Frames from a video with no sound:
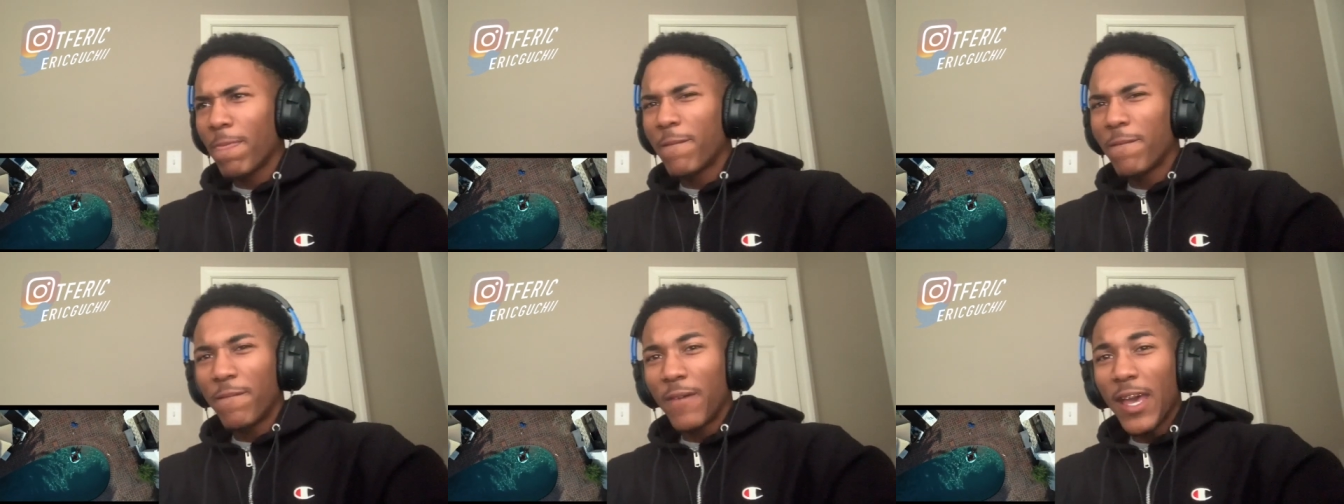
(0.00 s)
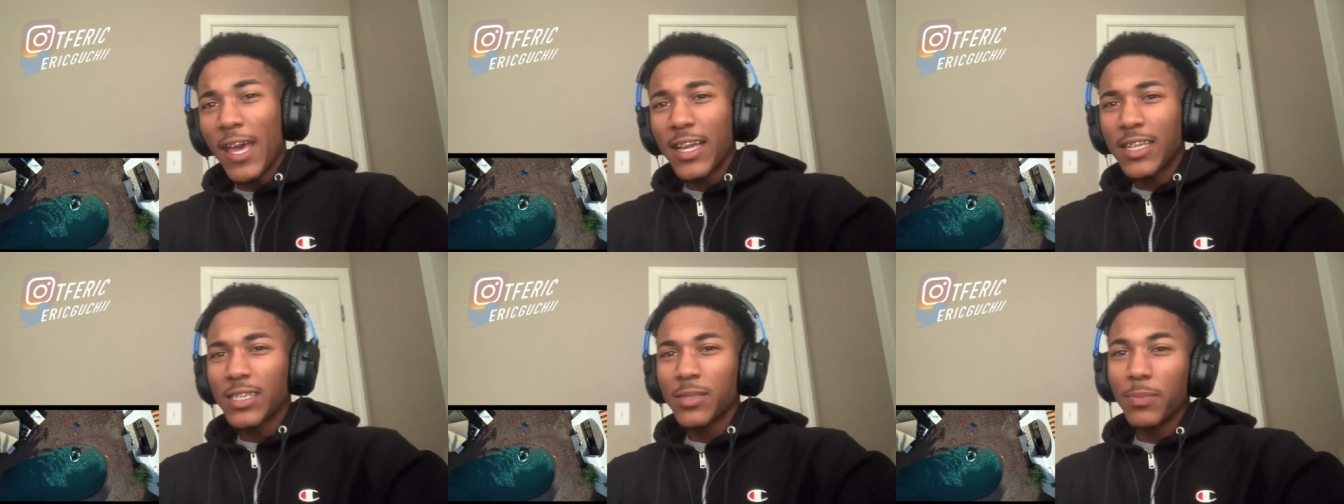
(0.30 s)

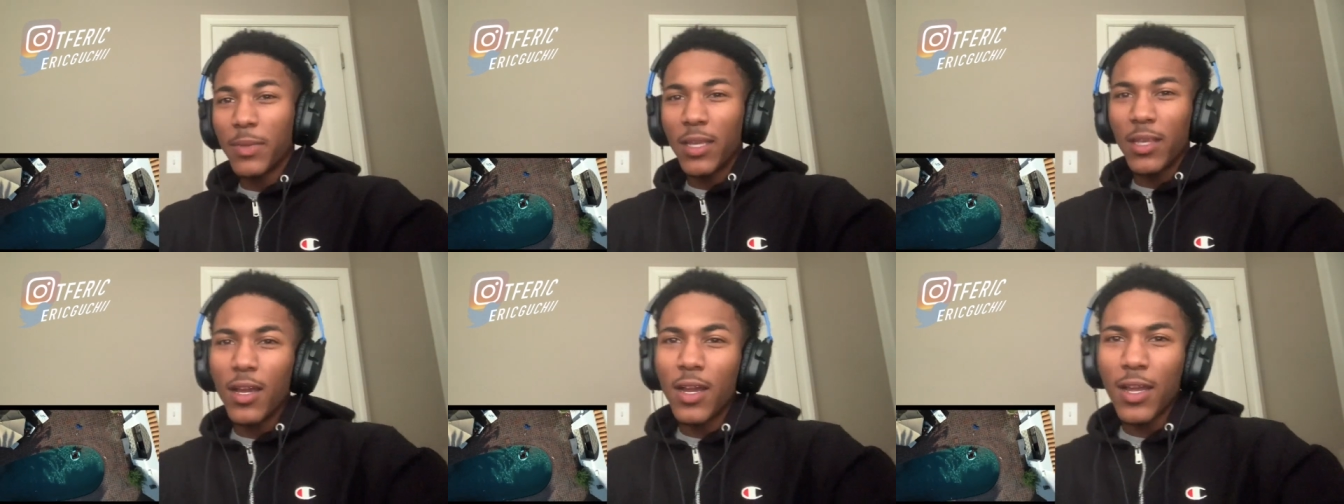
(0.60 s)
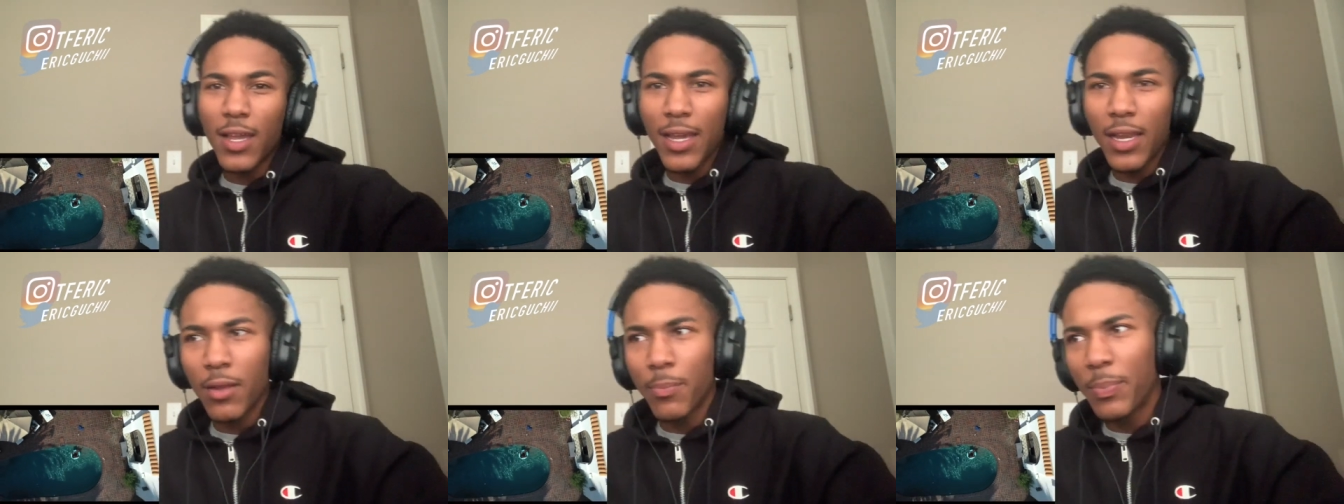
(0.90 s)
Facts, man. Y'all
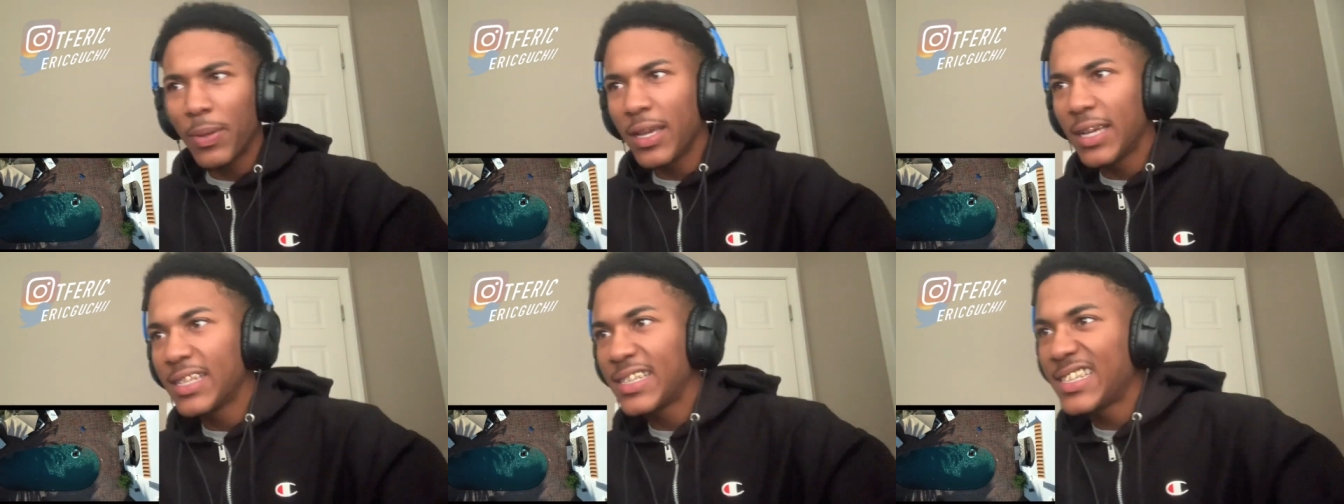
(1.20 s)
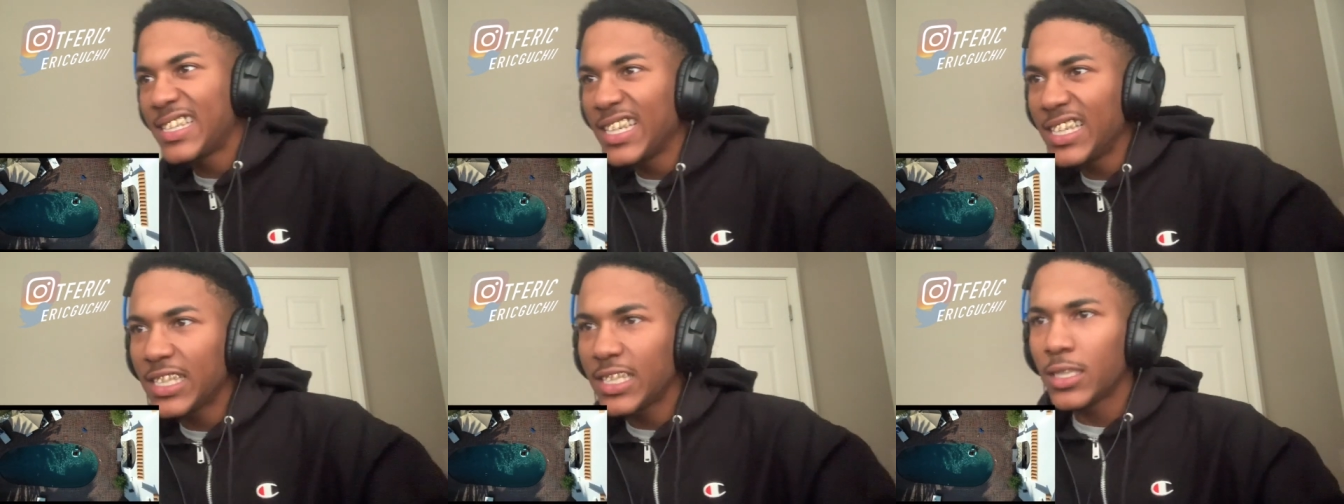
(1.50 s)
gotta pay
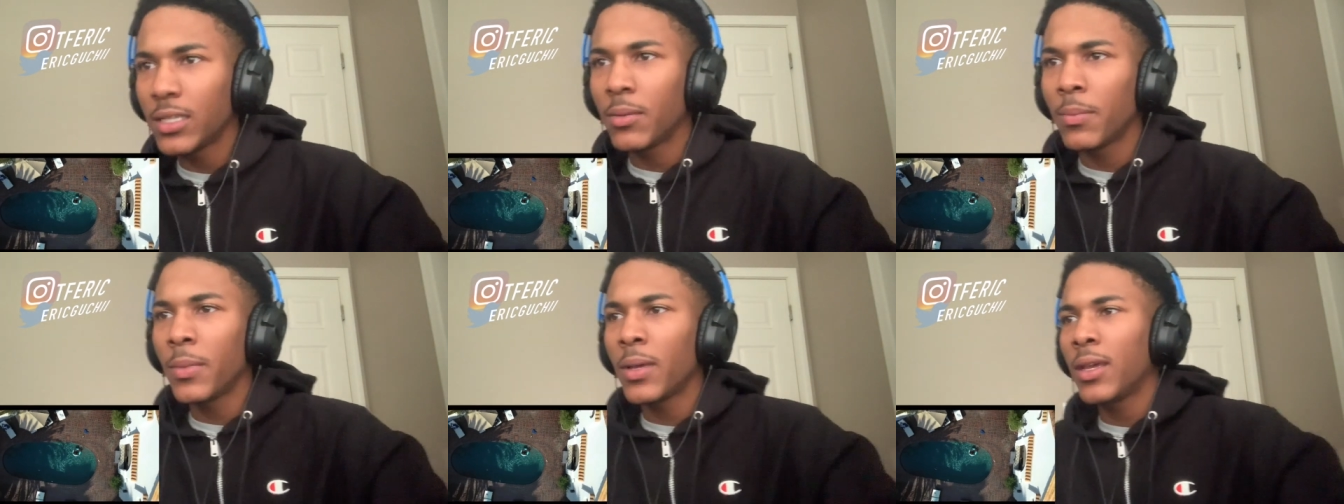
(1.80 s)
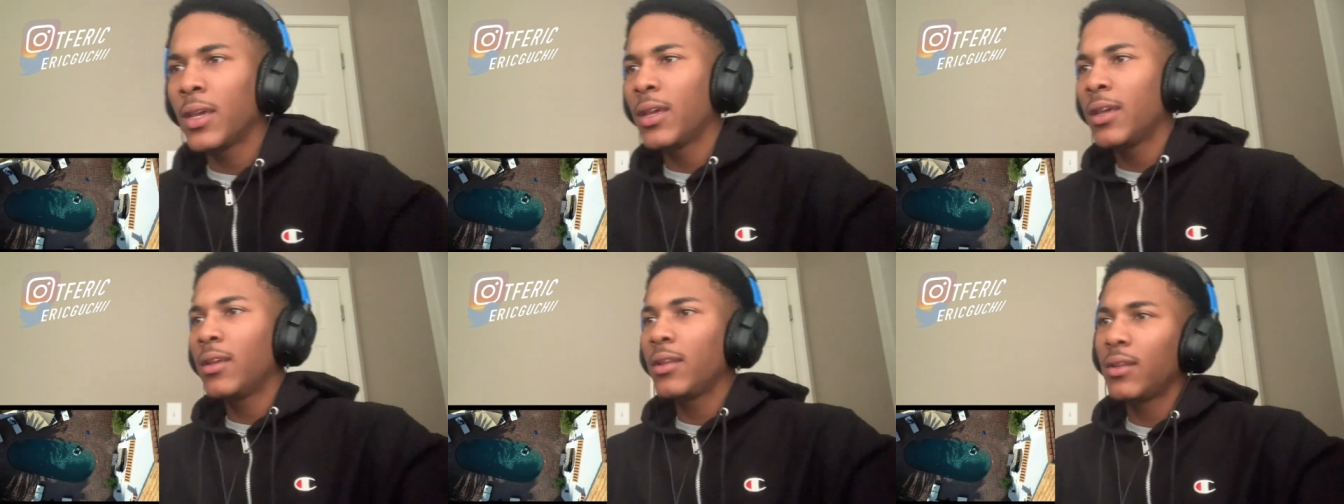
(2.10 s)
attention,
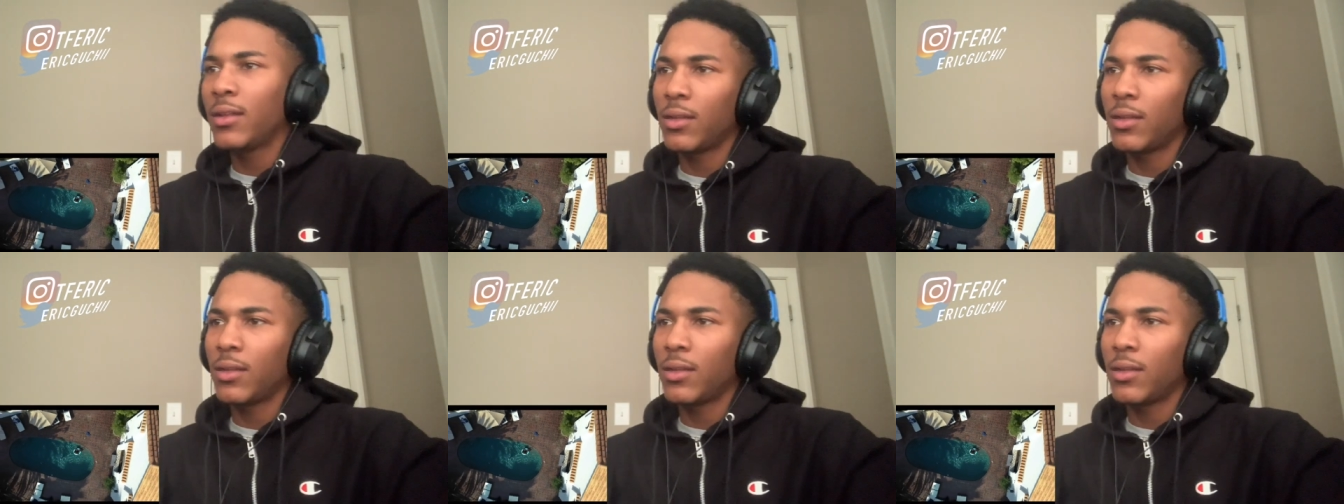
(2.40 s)
man.